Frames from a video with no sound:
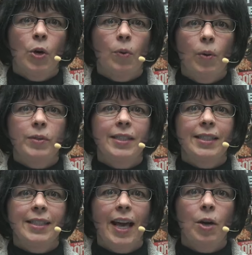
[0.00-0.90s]
quote,
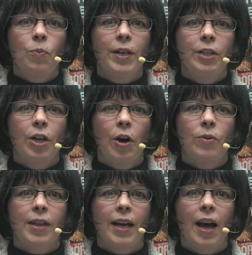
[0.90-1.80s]
"Today we
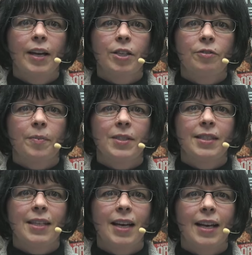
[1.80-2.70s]
know that unencrypted
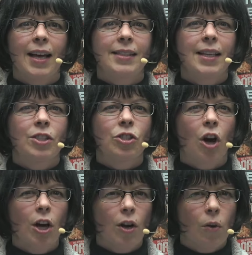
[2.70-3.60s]
DNS is not